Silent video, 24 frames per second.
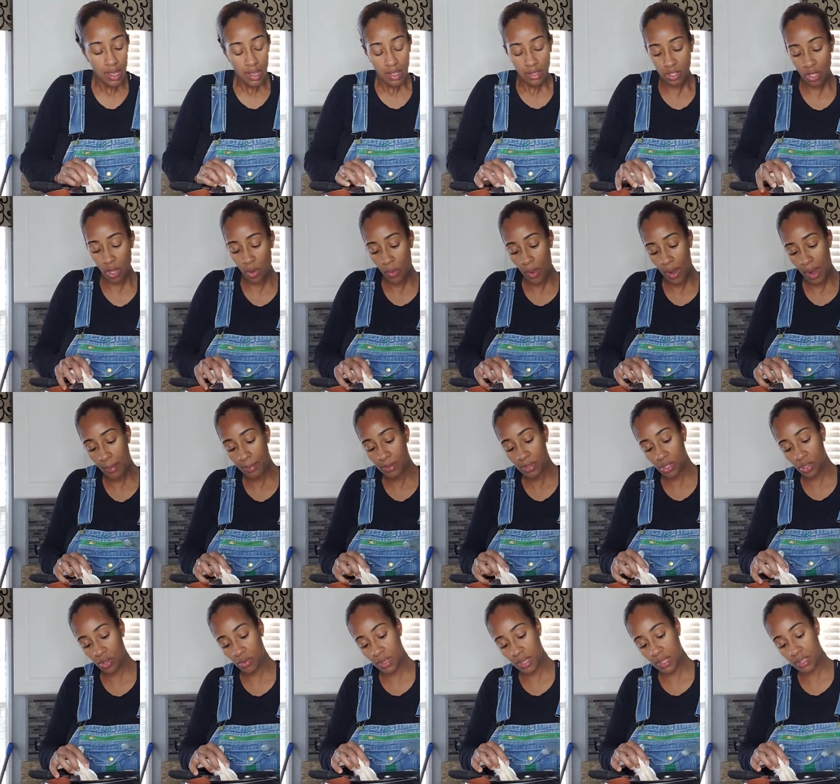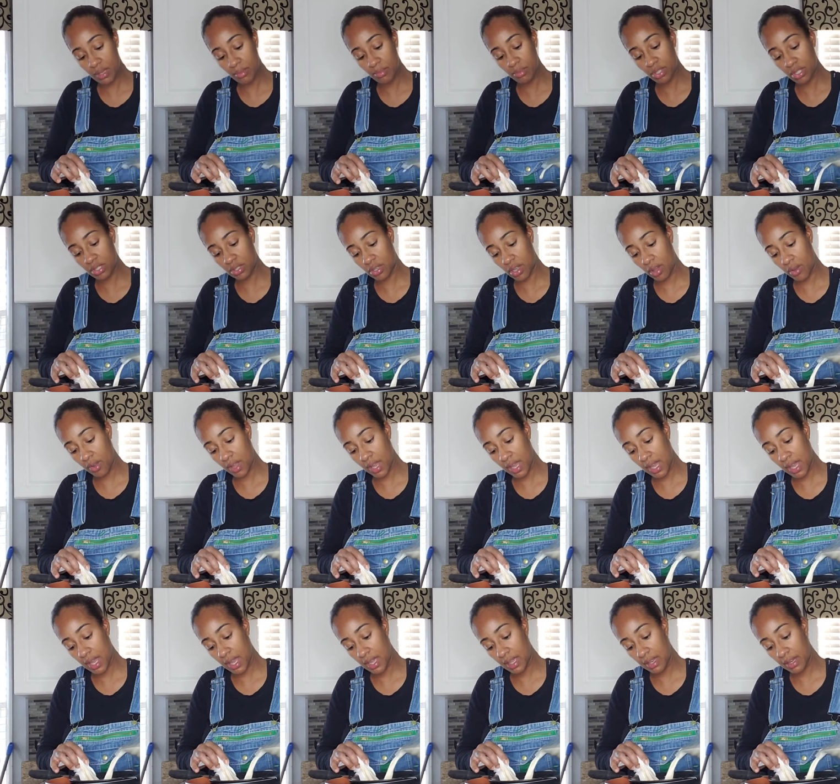So what I'm going to do is I'm going to just go
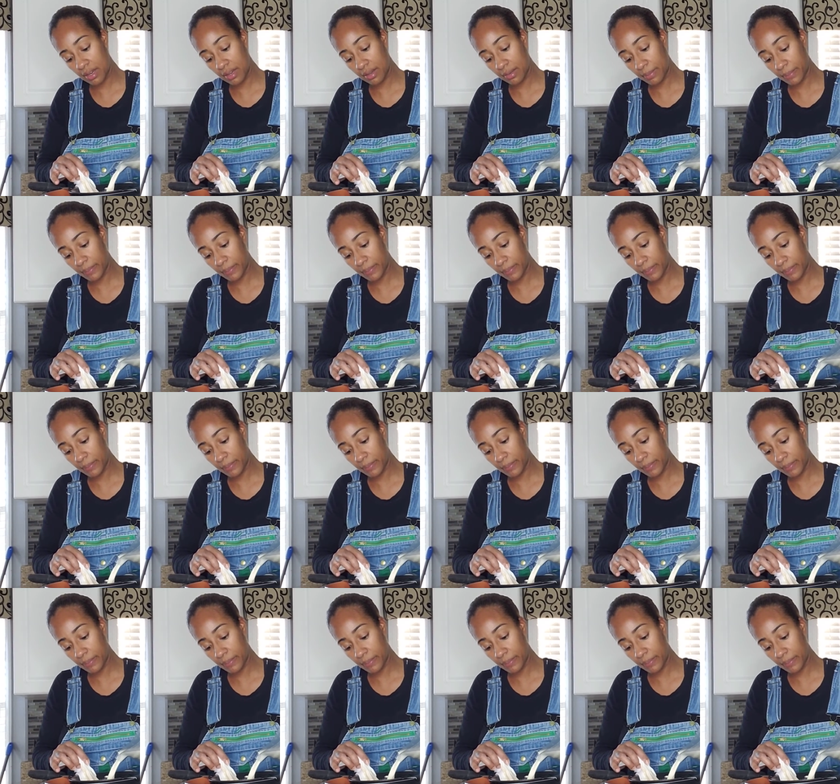ahead